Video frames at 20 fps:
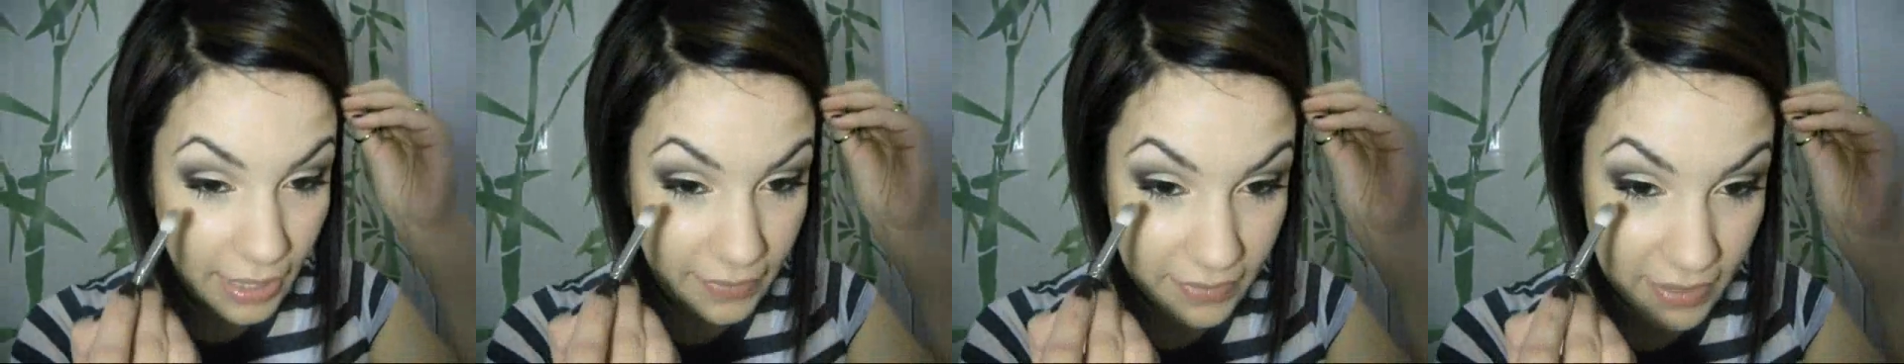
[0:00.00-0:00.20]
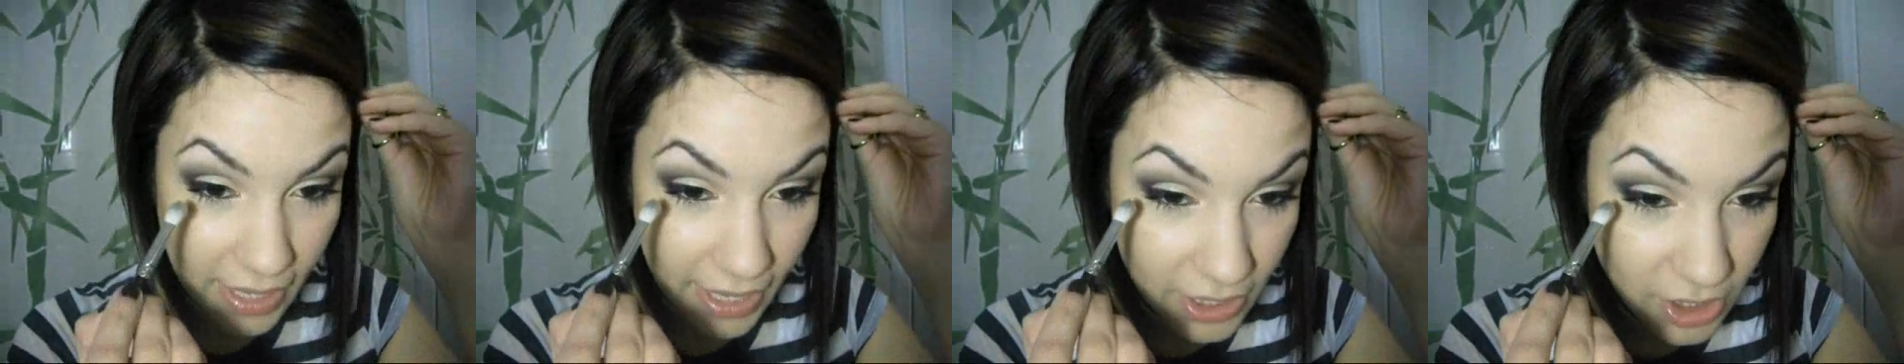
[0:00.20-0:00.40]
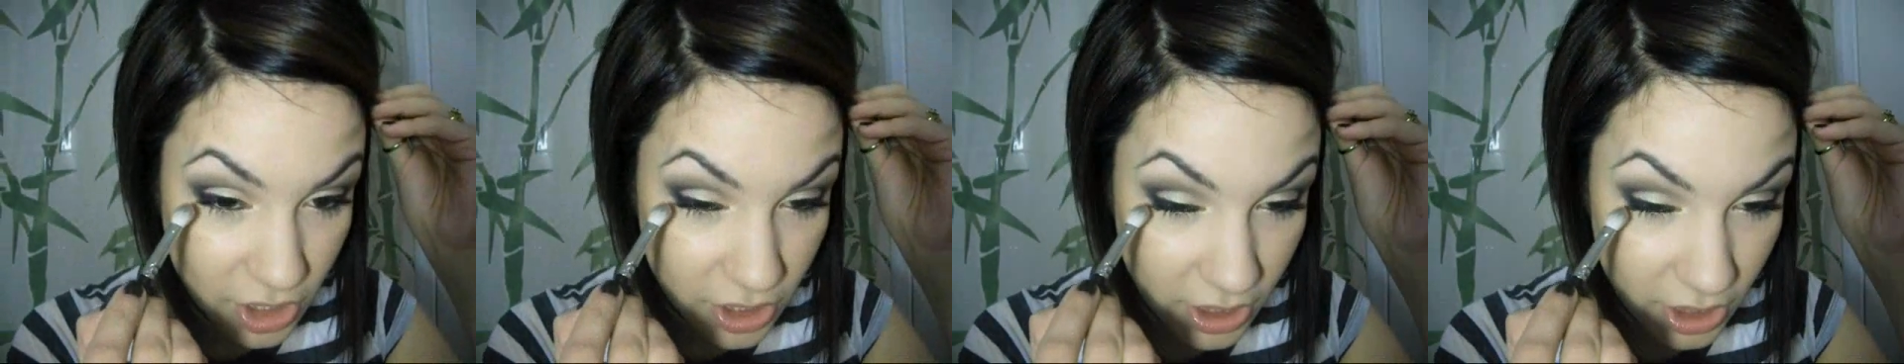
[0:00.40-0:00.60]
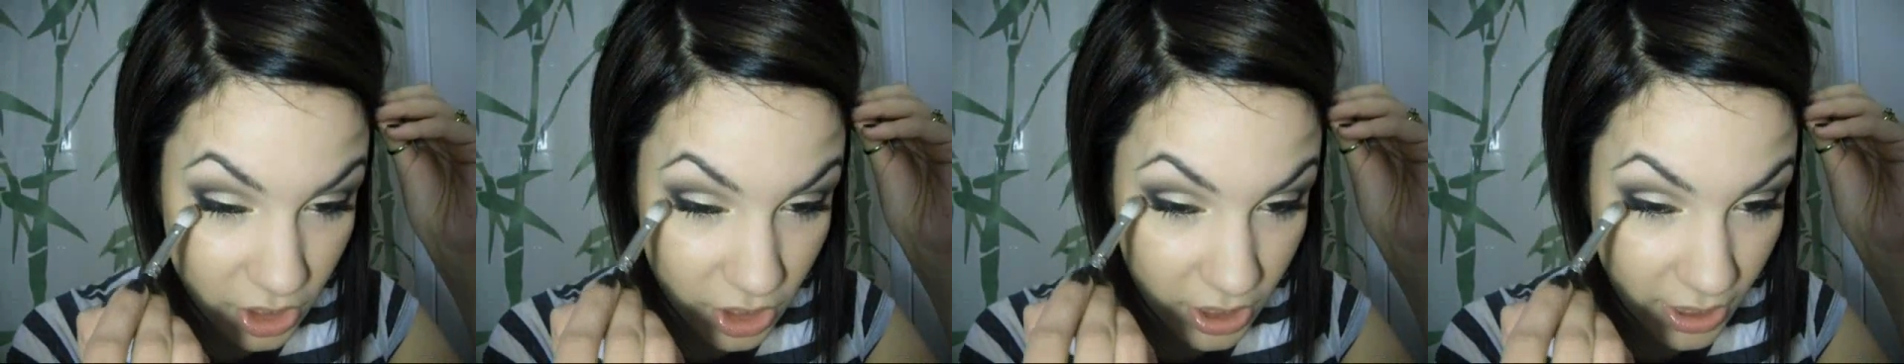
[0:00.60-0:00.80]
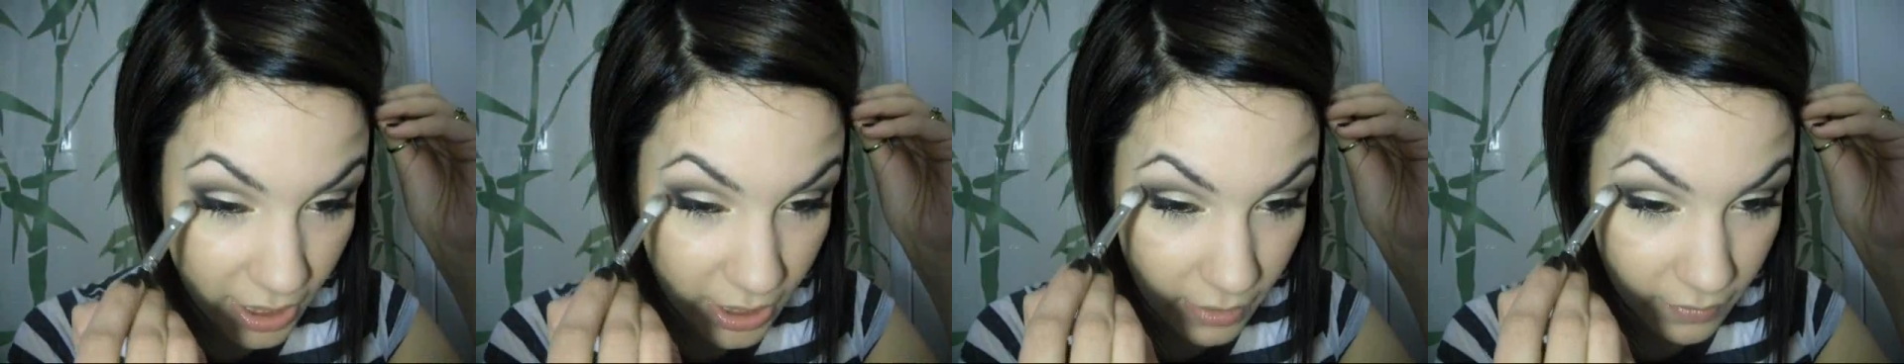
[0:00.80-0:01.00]
at the edges, I
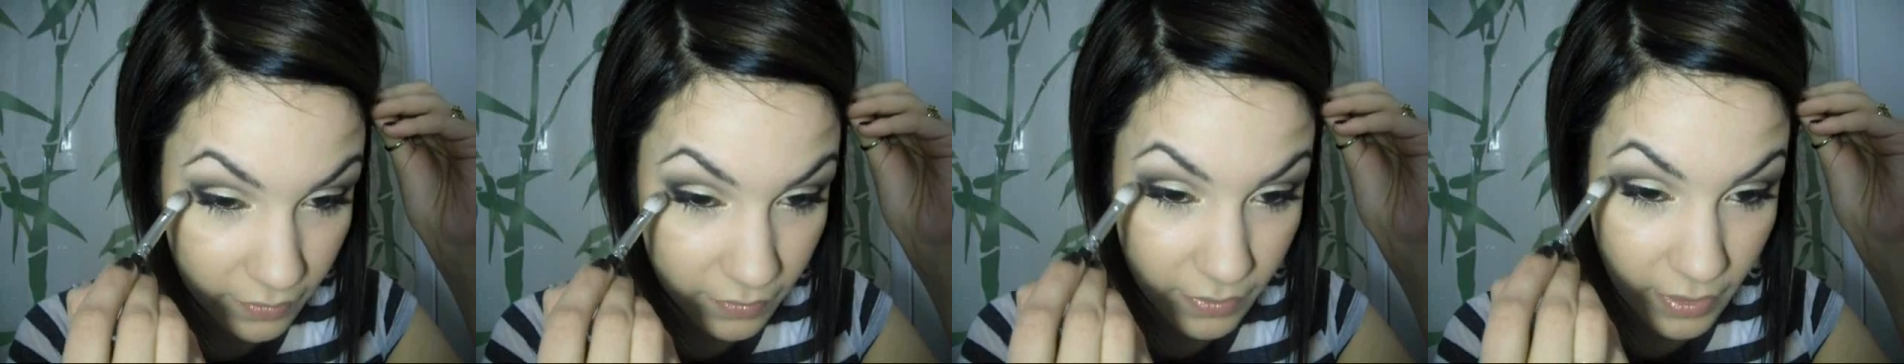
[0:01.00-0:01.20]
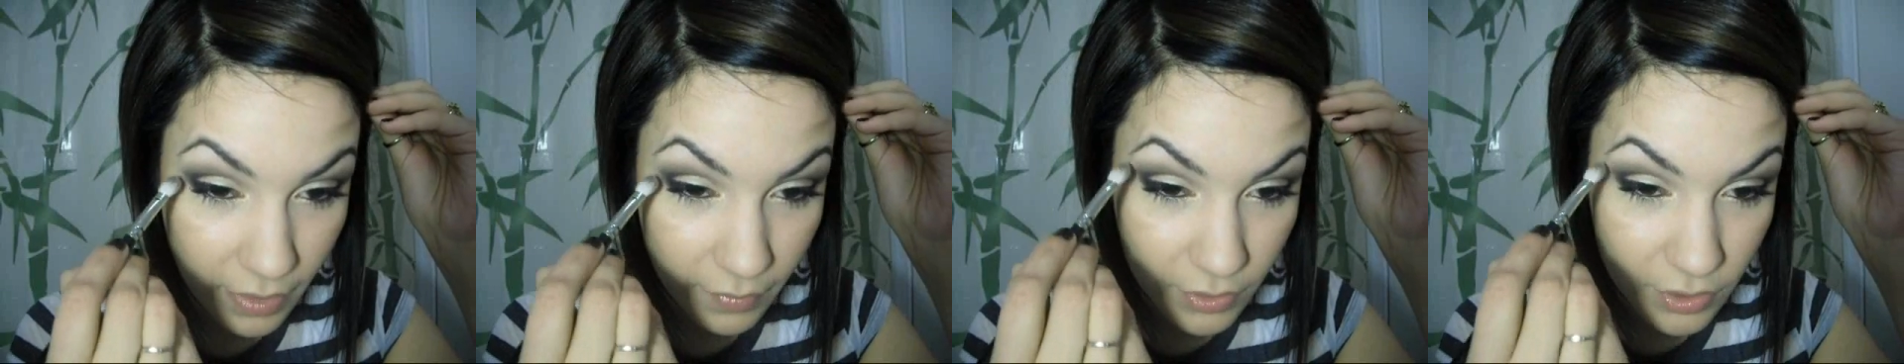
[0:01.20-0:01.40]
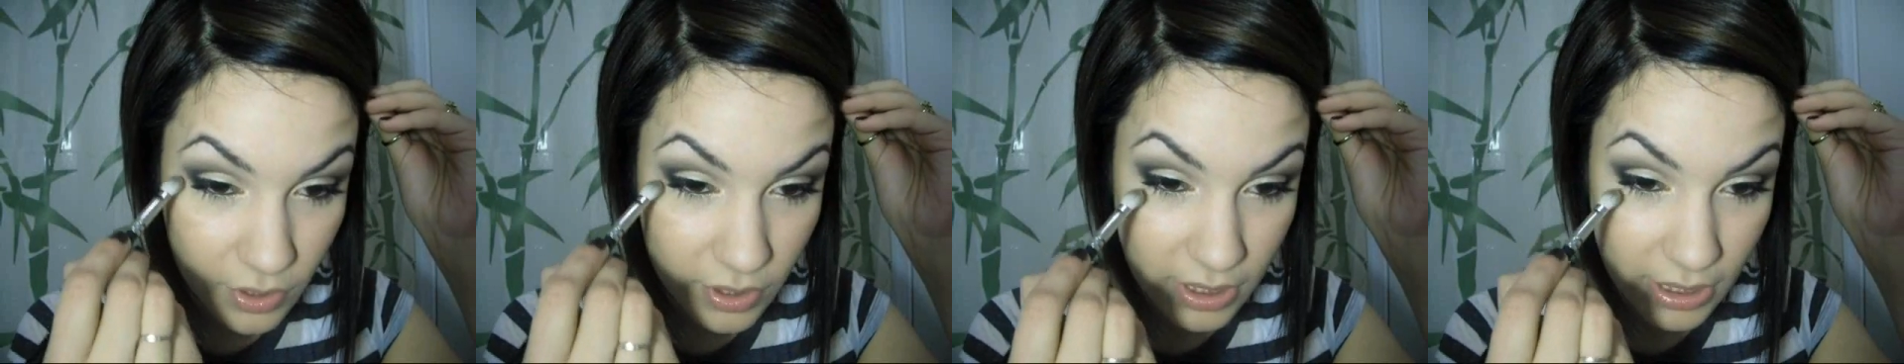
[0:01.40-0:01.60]
just kind of ever so